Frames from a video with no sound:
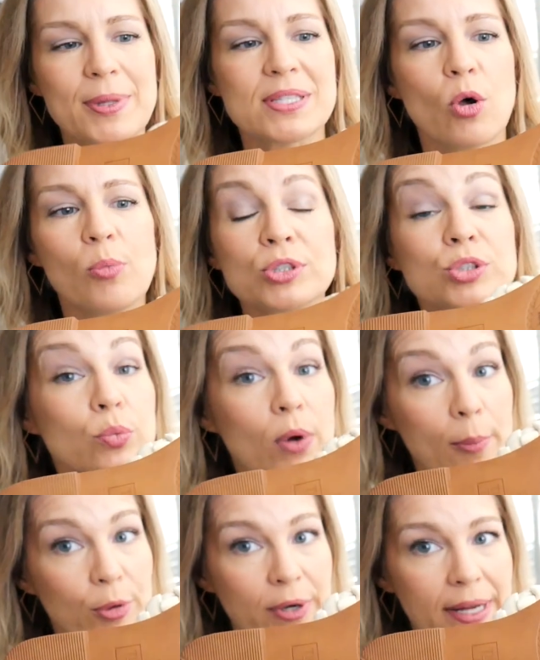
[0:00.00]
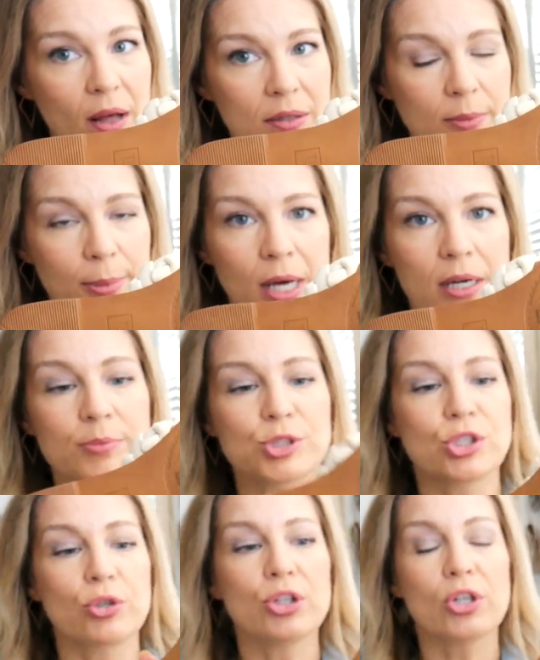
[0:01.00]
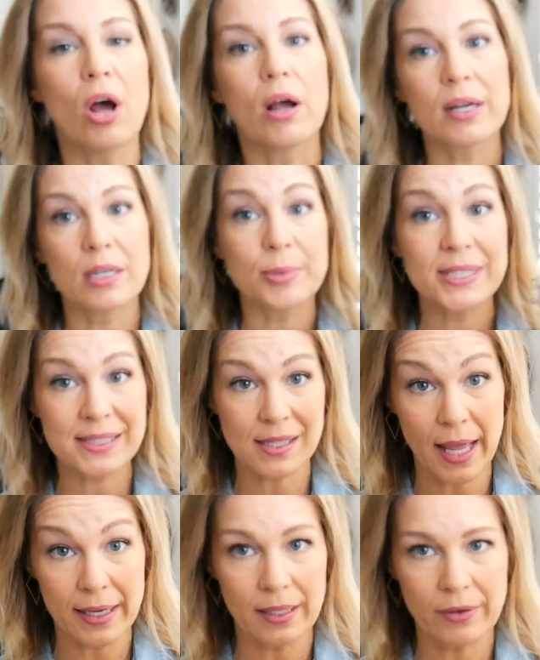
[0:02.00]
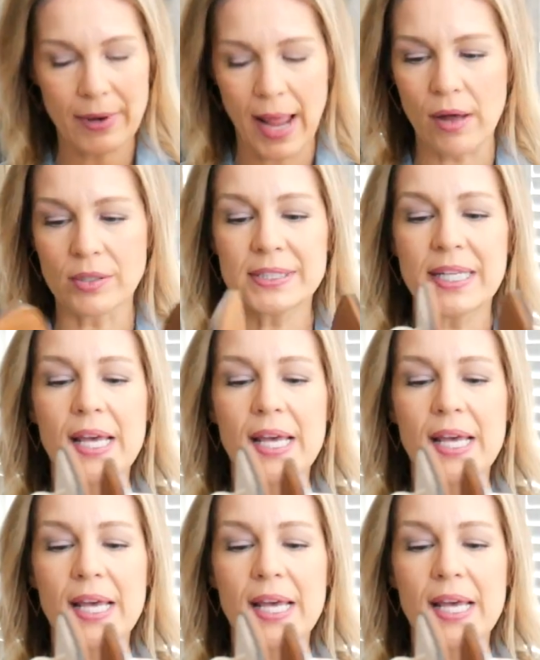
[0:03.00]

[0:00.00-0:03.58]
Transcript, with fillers: It's almost rubbery on the bottom, so you're not gonna be sliding around.